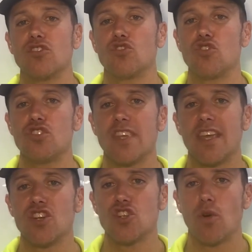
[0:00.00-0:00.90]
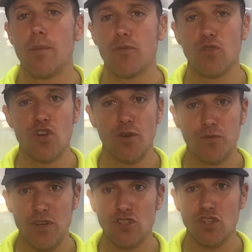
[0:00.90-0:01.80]
As soon as the kids show up before you're
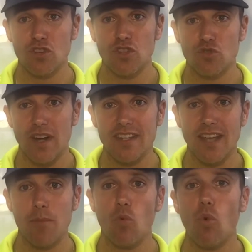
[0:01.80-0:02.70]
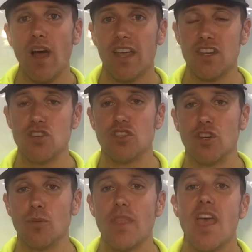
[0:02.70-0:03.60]
officially doing the training time, what can you
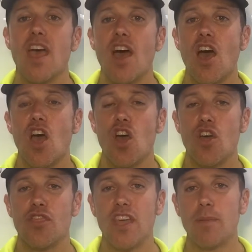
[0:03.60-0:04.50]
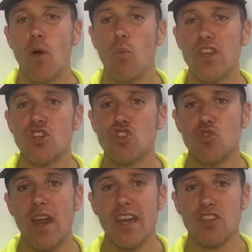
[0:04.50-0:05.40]
do? Think about when you're
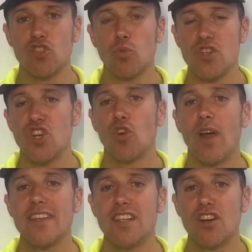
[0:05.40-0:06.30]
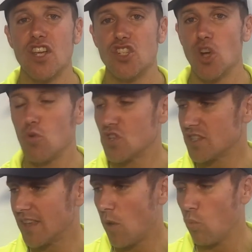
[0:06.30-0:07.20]
training, switching criteria. Don't
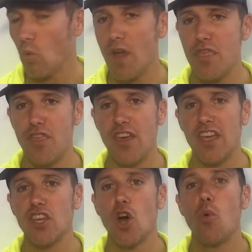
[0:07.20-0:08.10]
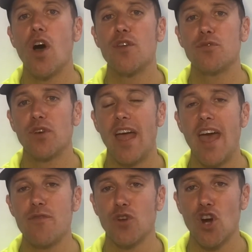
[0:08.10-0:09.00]
just let one thing go on
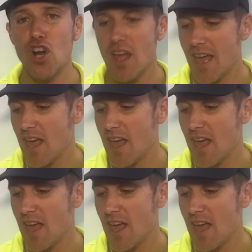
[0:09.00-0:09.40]
forever.